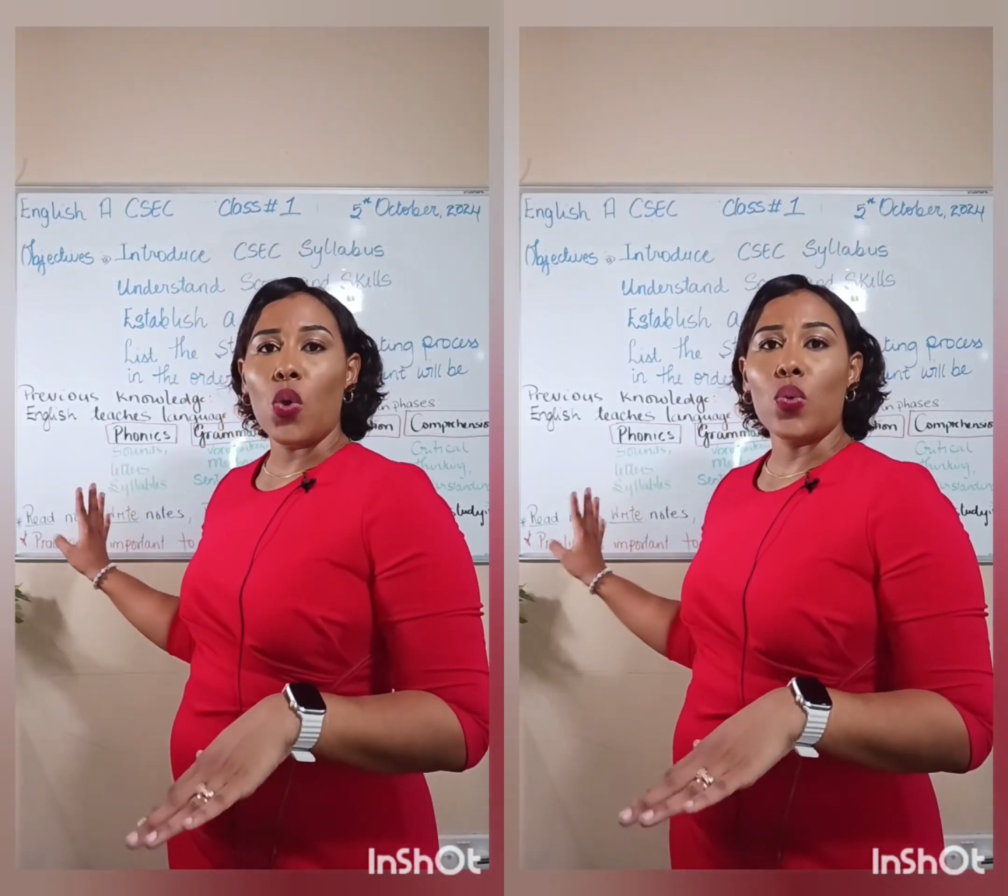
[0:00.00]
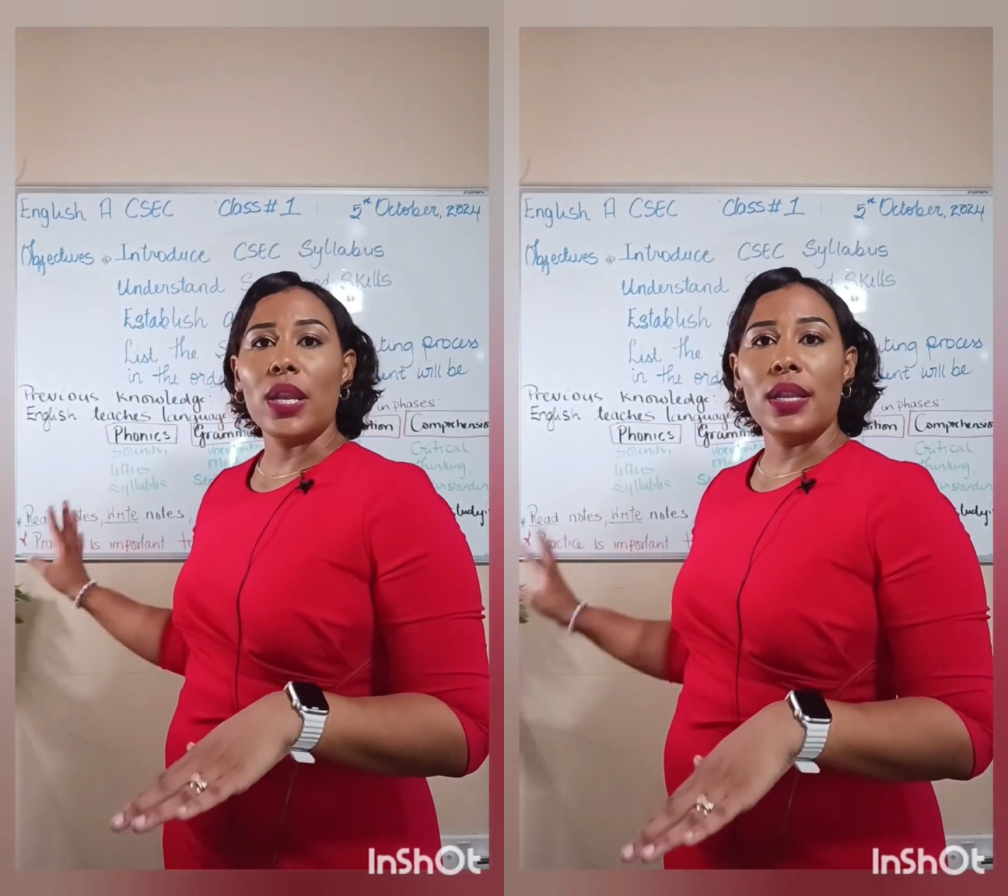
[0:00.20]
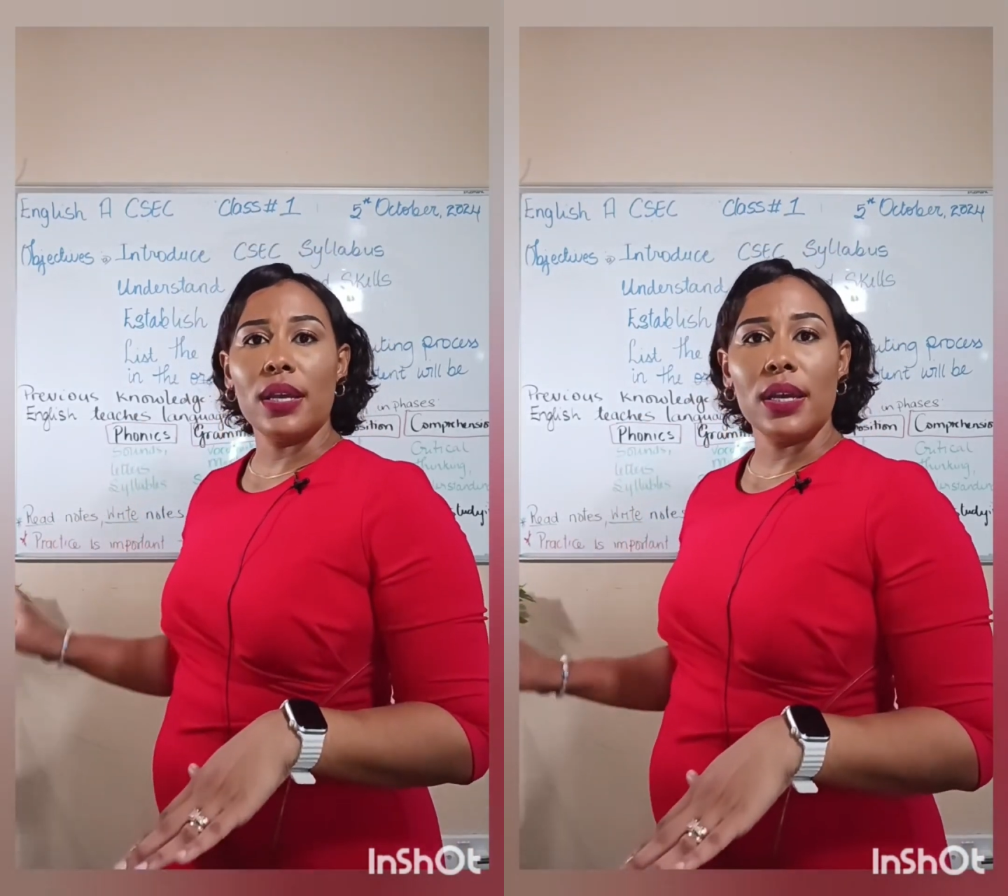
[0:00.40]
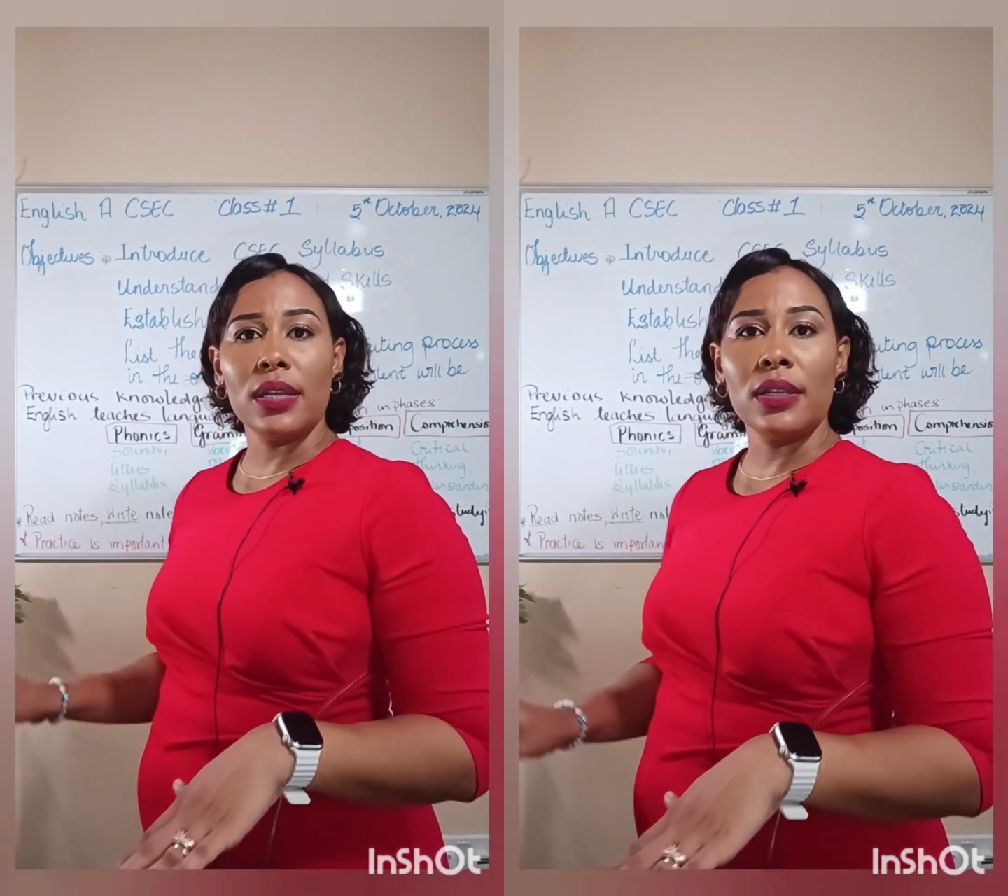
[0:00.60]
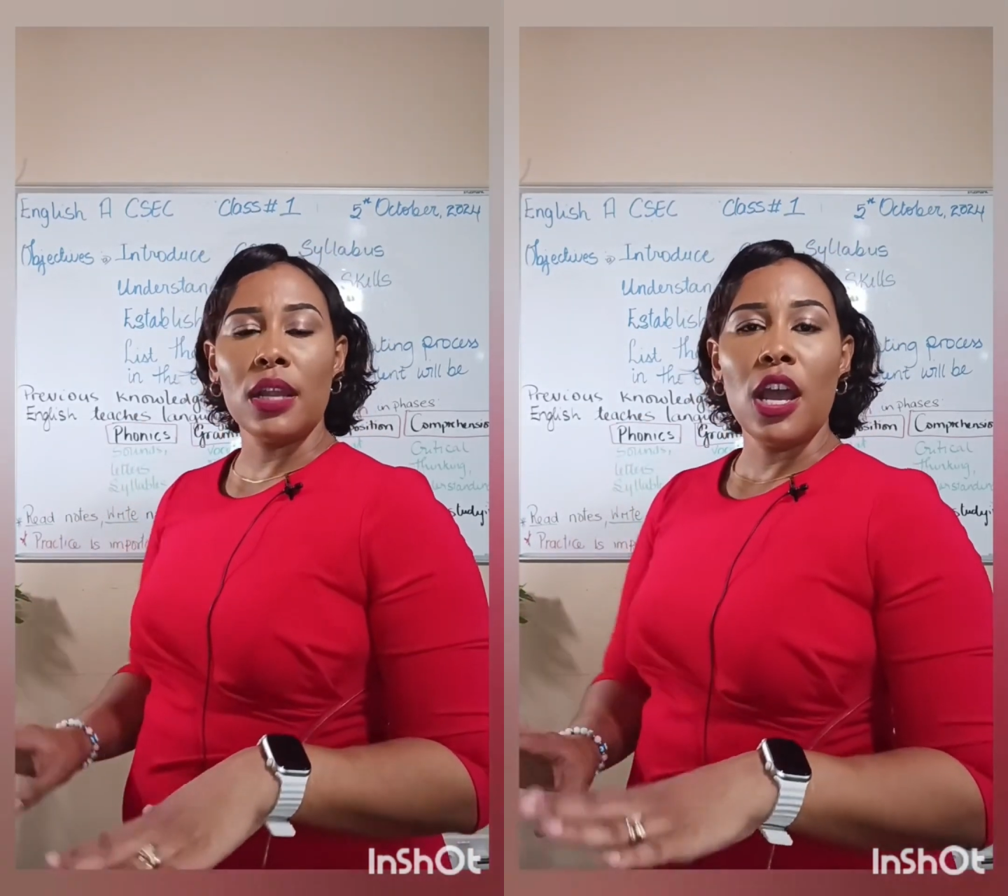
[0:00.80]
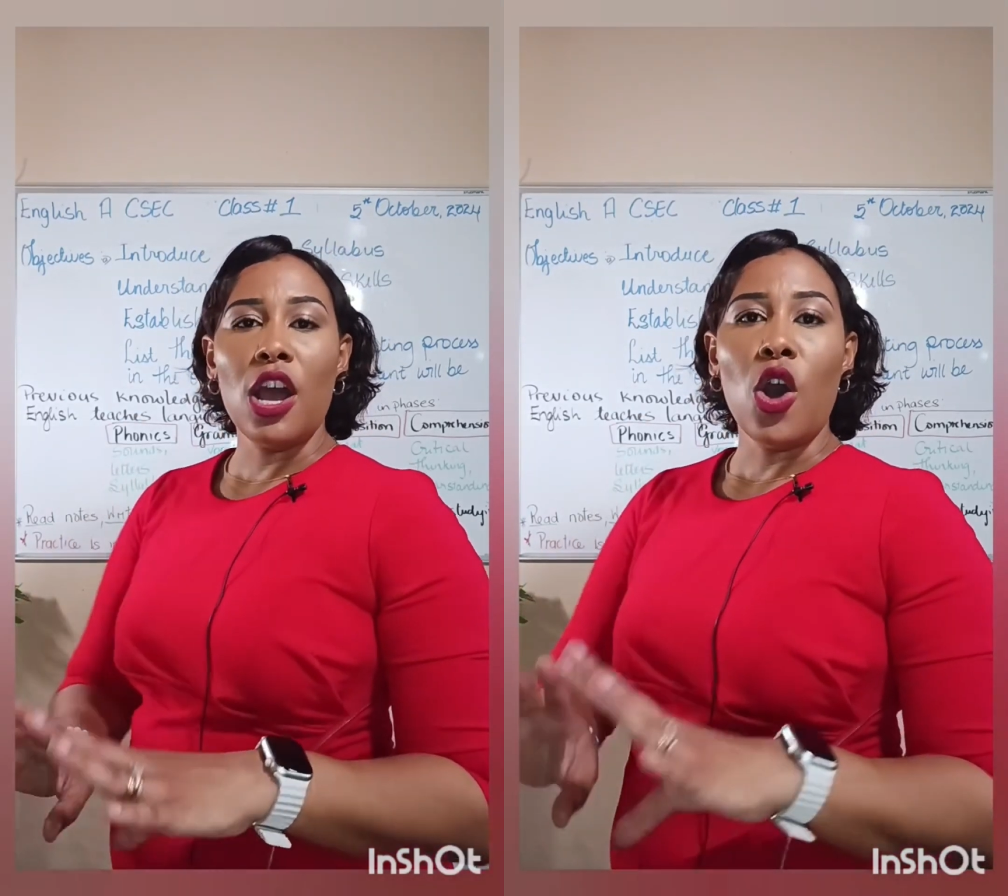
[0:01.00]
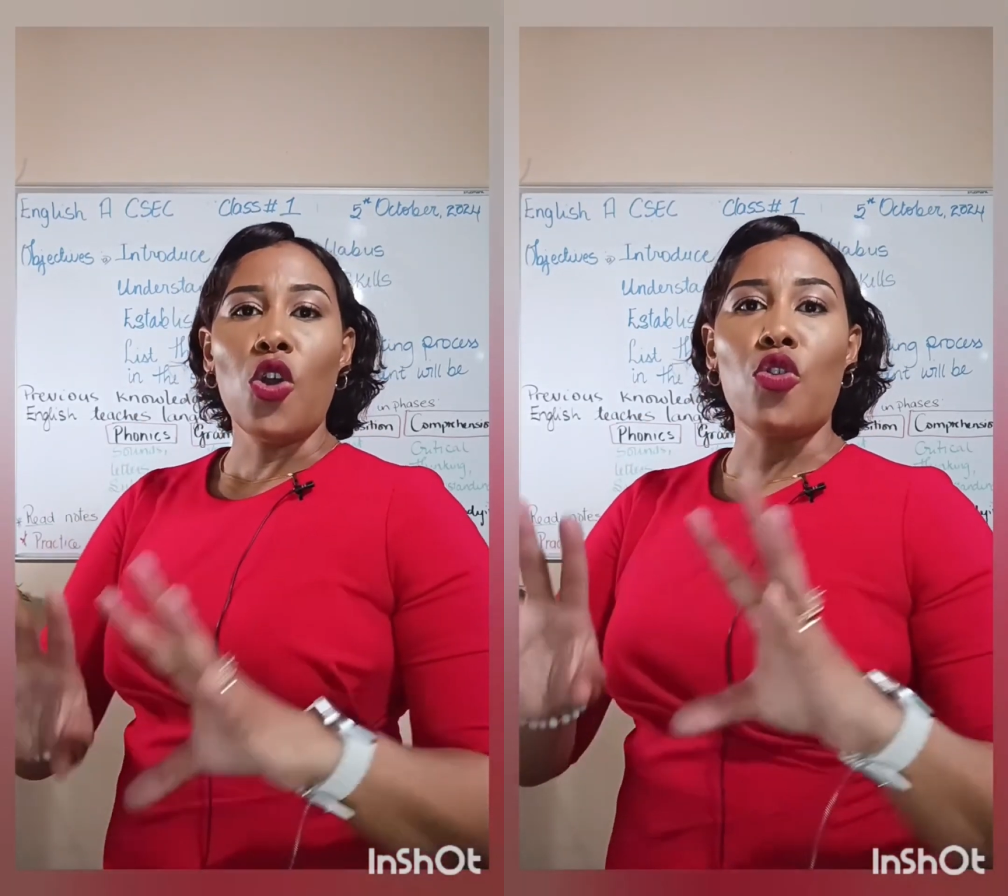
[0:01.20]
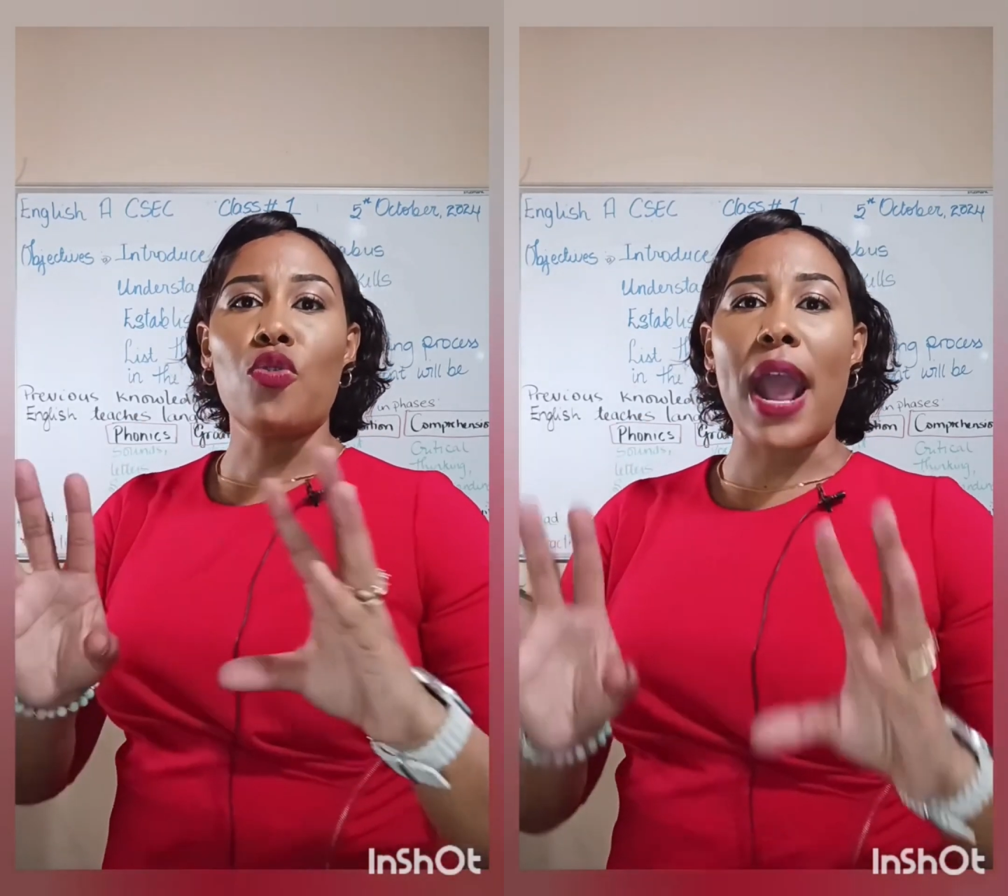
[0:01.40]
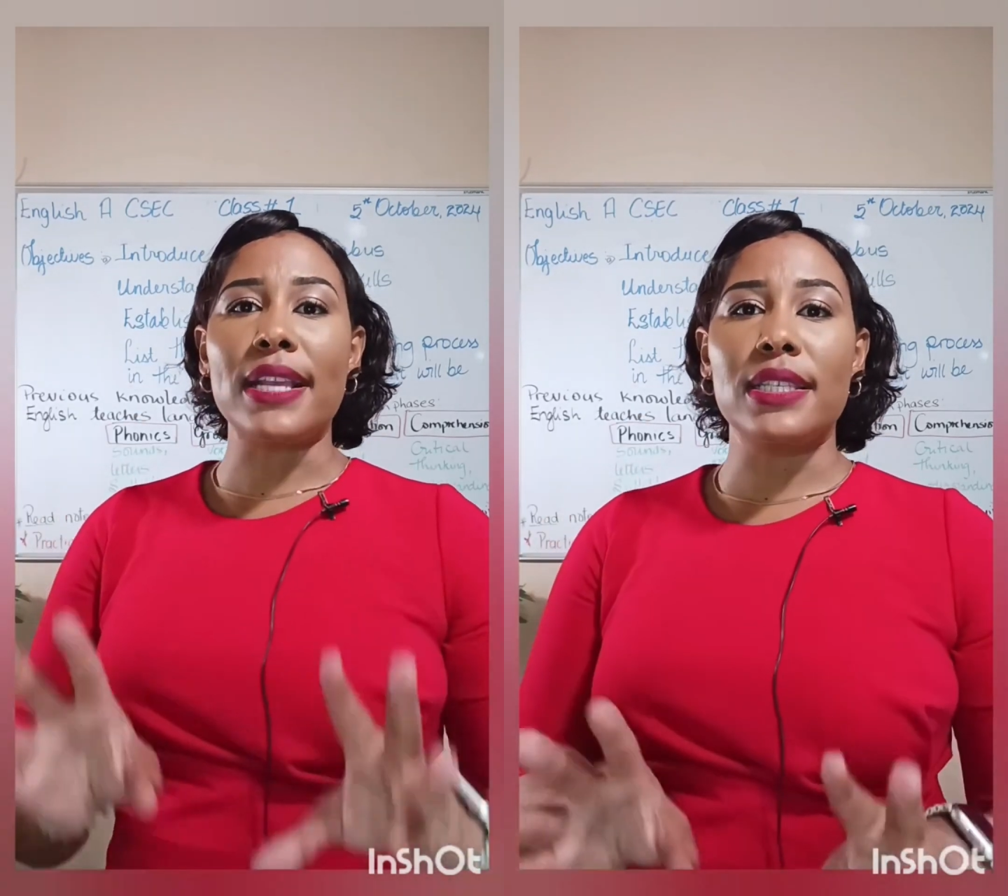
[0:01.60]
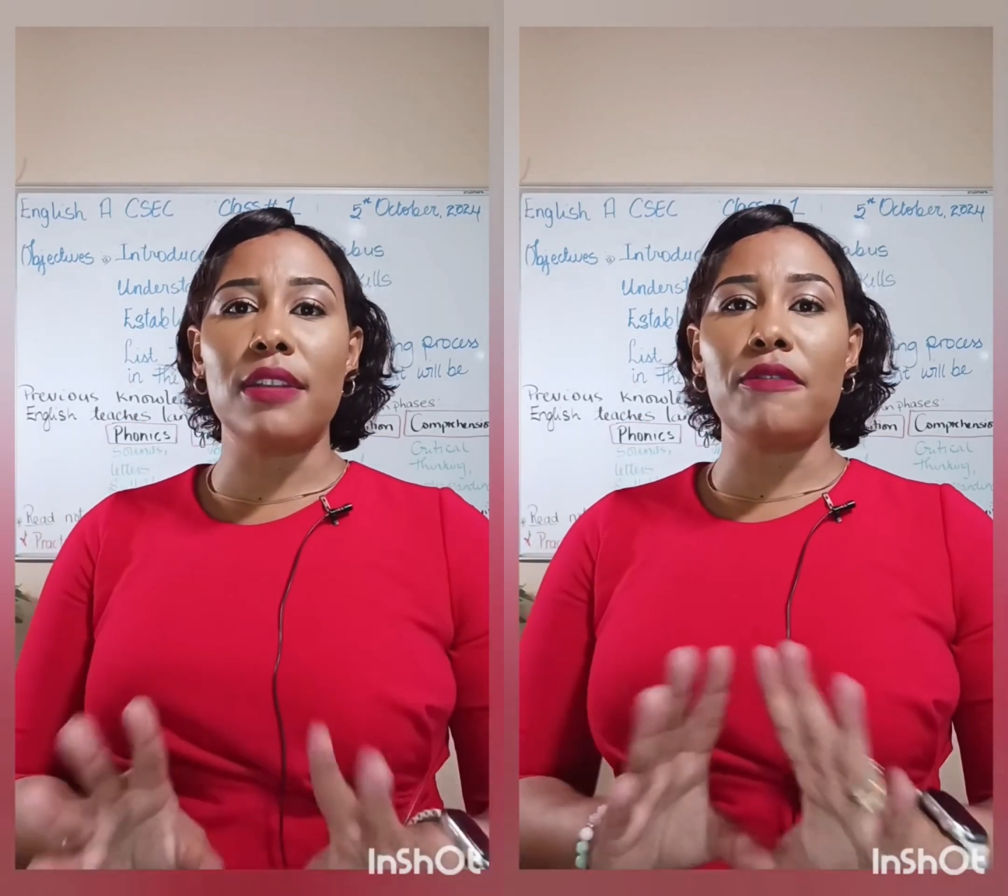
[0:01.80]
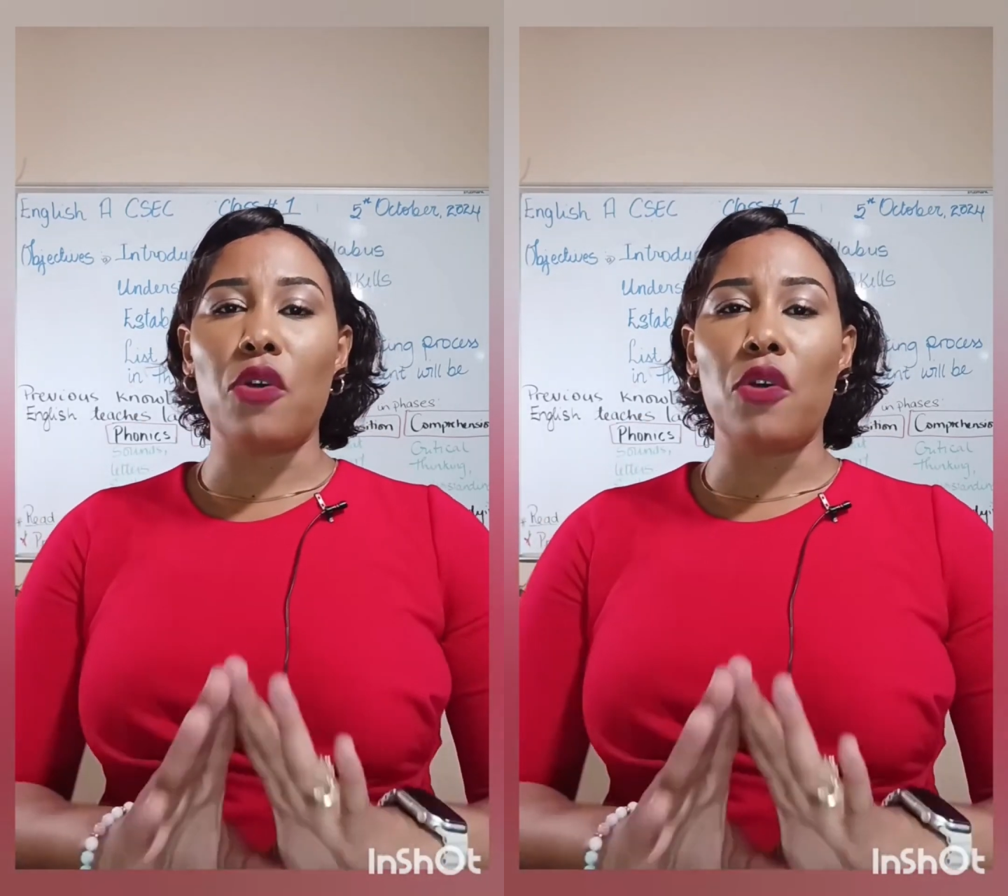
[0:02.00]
We learn writing